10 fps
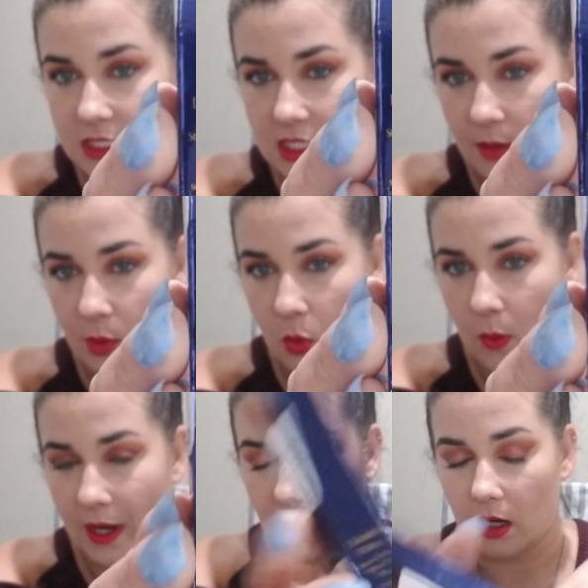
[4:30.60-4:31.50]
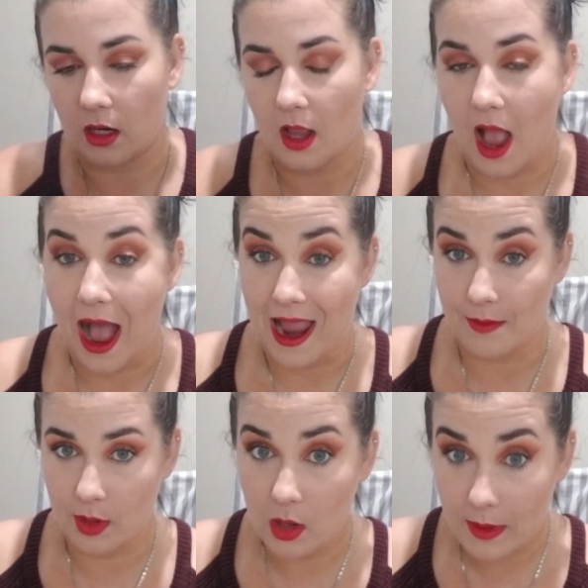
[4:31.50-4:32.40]
Double Wear
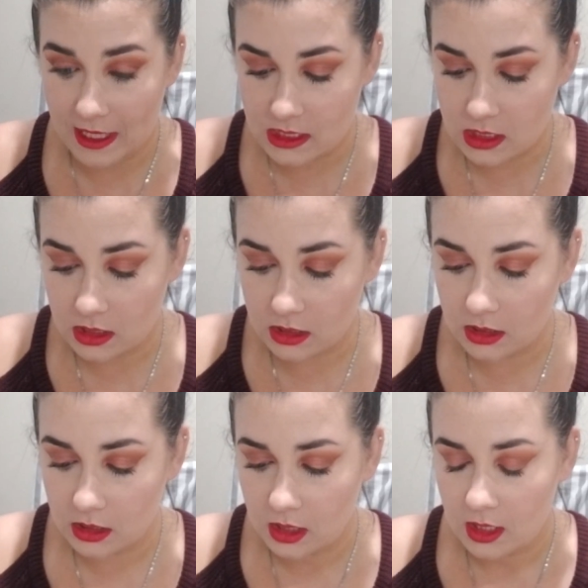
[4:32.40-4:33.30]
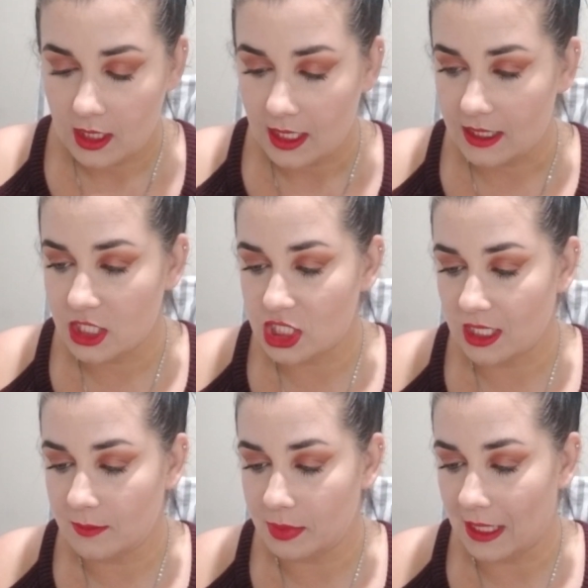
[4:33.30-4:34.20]
Eyebrow Pencil in the
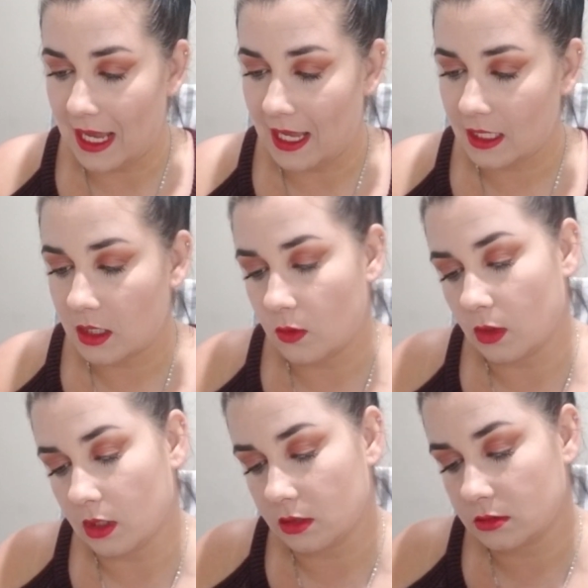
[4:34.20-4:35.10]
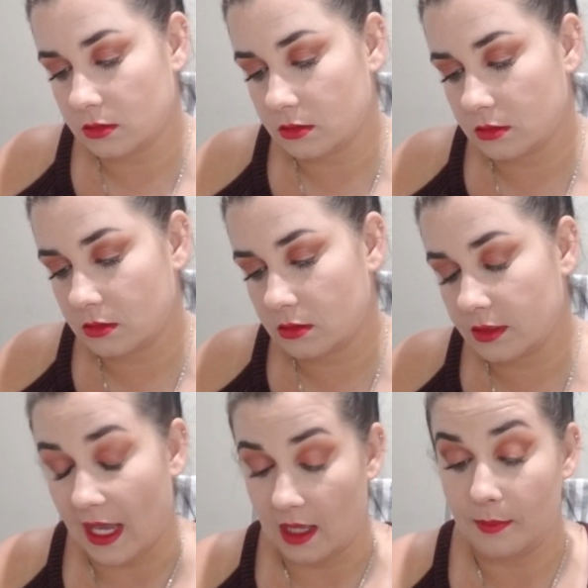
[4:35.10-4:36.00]
shade black, or
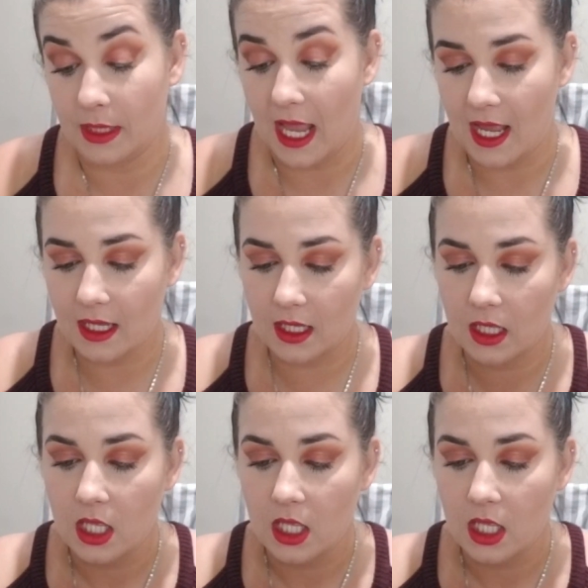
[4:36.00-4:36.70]
yeah, black.